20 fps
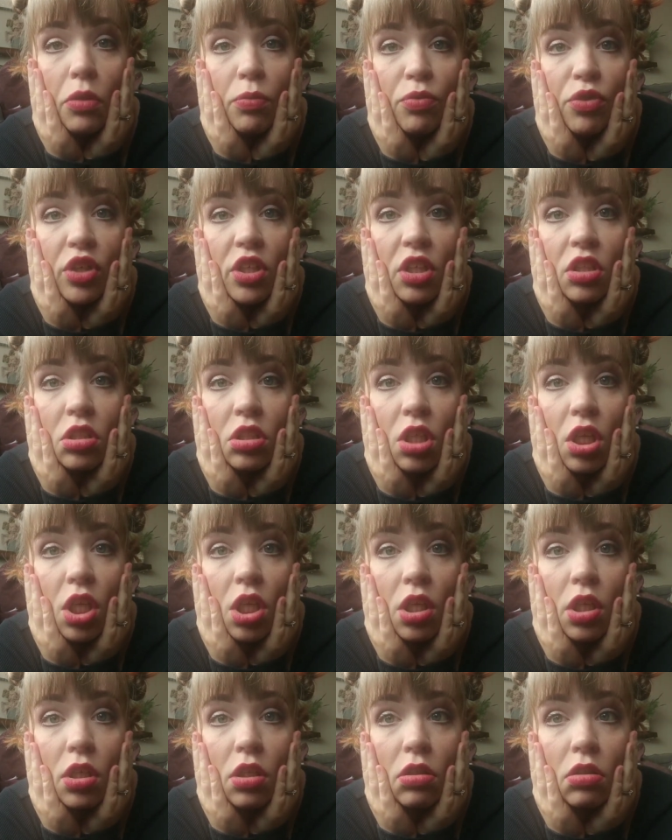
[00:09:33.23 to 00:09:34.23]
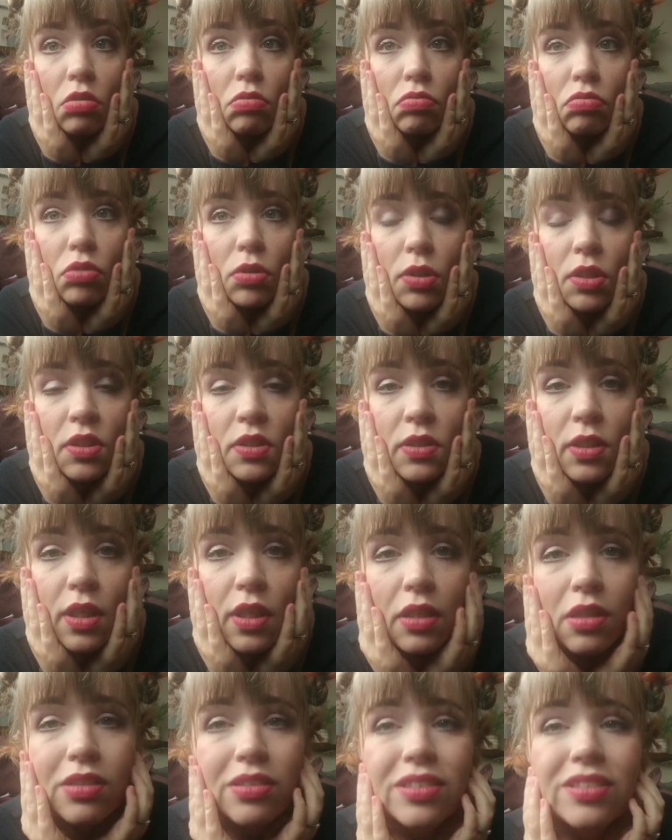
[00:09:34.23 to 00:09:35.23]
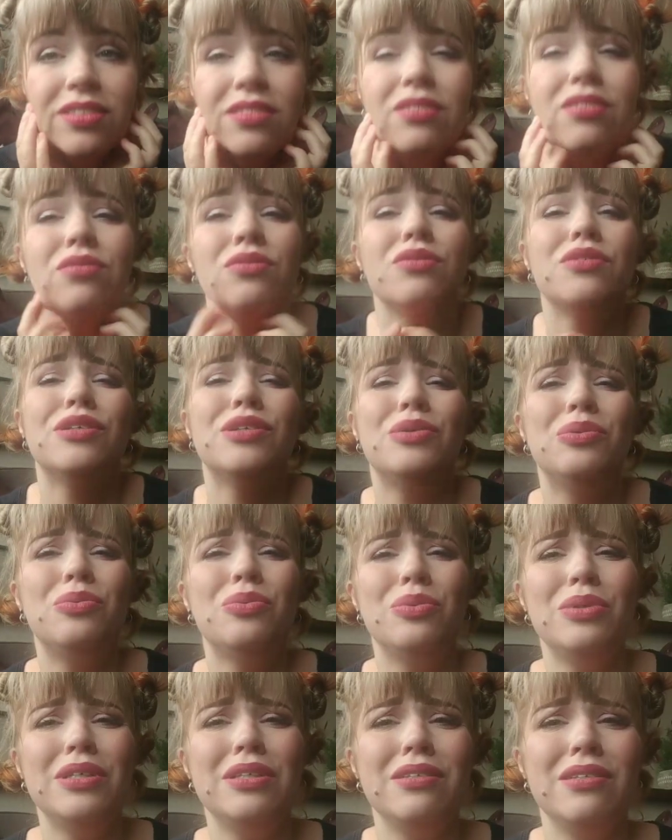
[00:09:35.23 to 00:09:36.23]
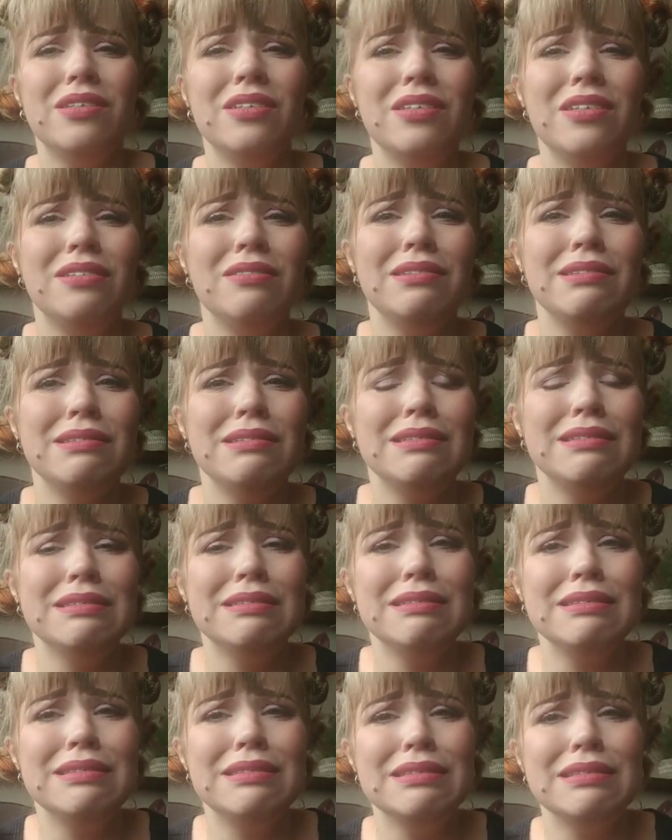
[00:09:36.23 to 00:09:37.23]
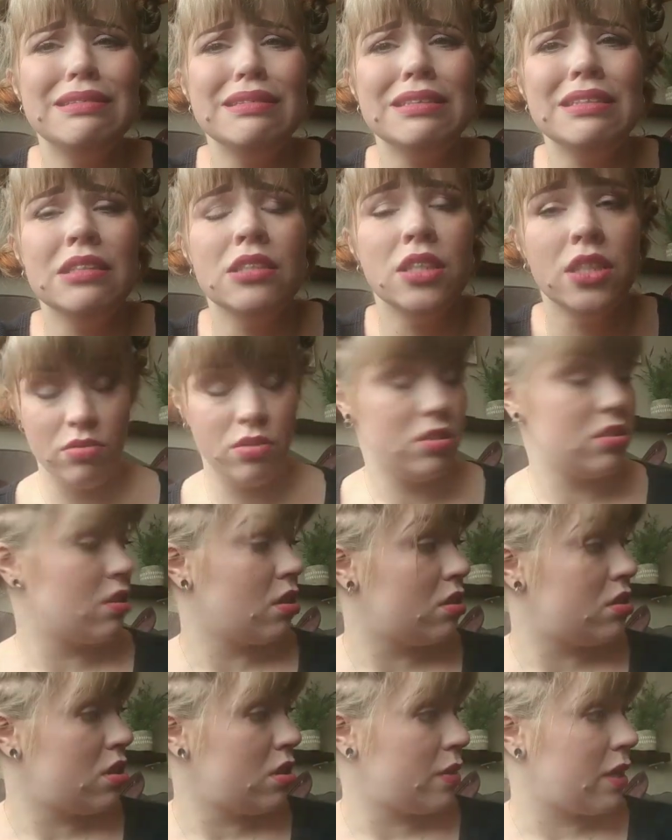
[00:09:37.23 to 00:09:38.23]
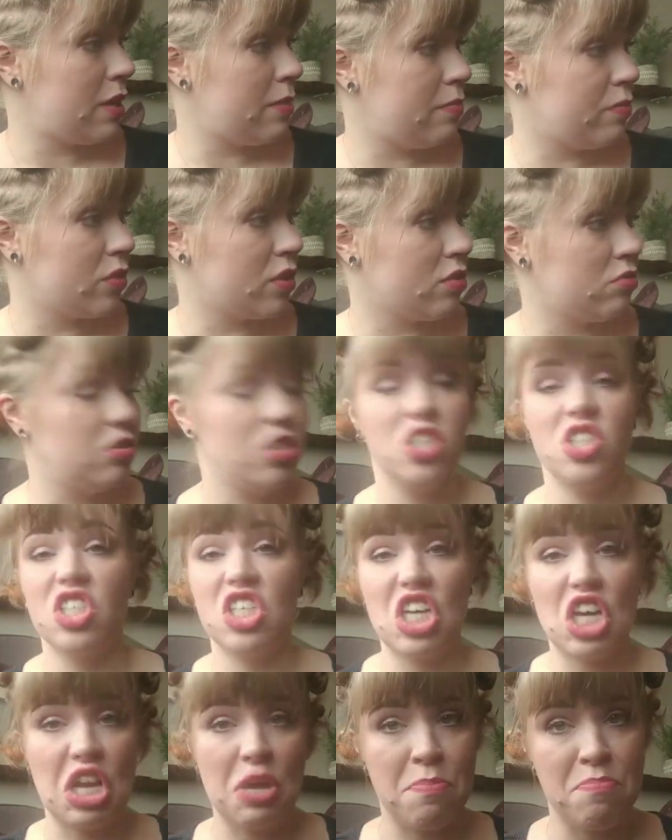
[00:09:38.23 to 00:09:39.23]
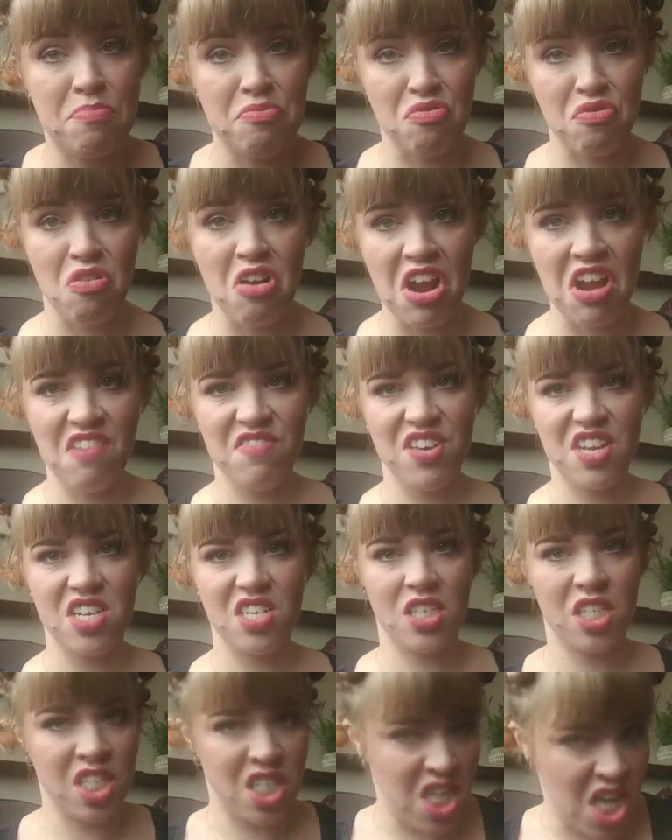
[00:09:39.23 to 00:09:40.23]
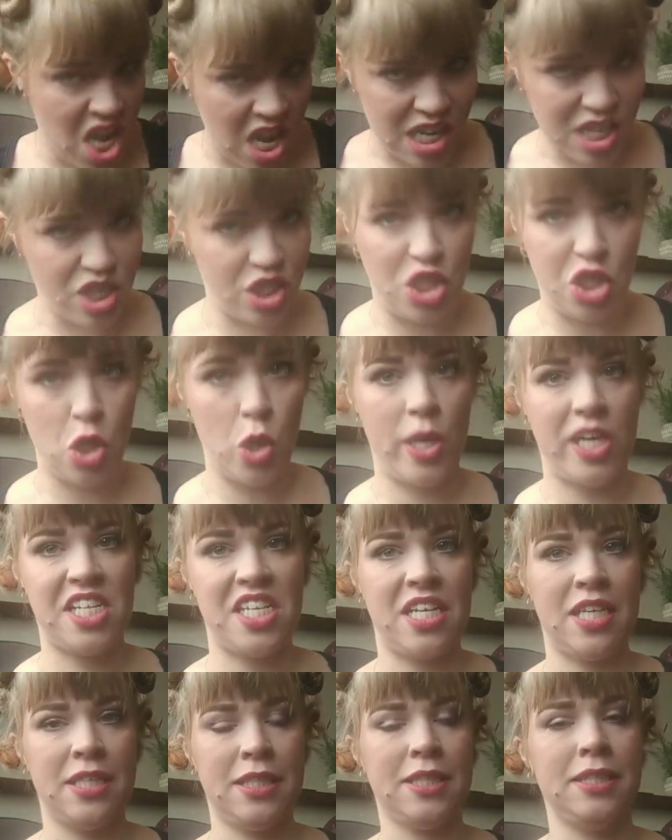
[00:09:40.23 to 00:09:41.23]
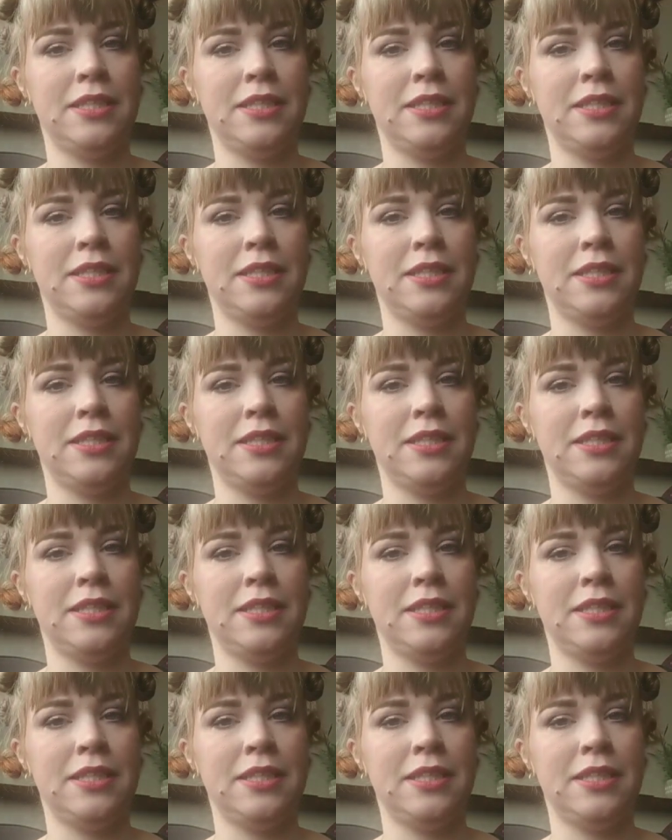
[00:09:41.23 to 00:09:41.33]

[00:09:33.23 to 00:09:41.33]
I'm really scared. I'm really scared that it's not going to work. I've just got to do it. I've just got to brave it and do it.